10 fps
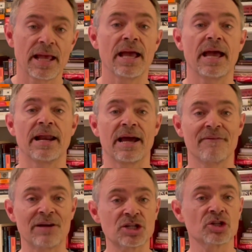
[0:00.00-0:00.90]
And I
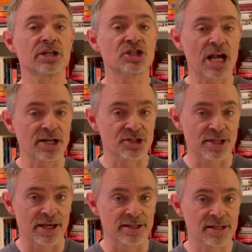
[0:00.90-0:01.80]
eventually changed
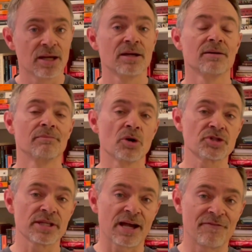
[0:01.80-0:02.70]
things.
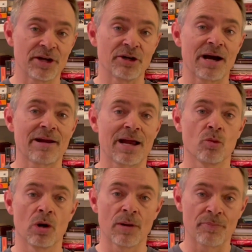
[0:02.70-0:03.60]
Mostly I figured out how to
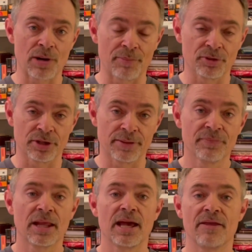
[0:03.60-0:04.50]
warm up properly,
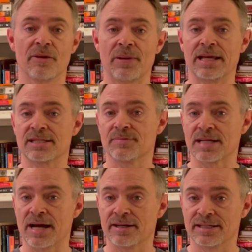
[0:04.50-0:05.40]
and the pain
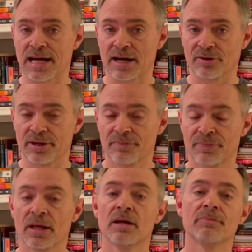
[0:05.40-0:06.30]
subsided entirely.
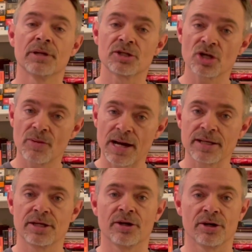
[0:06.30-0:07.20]
but it took about a
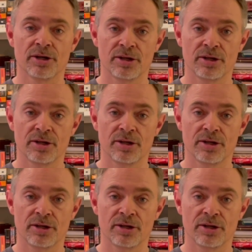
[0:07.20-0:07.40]
year.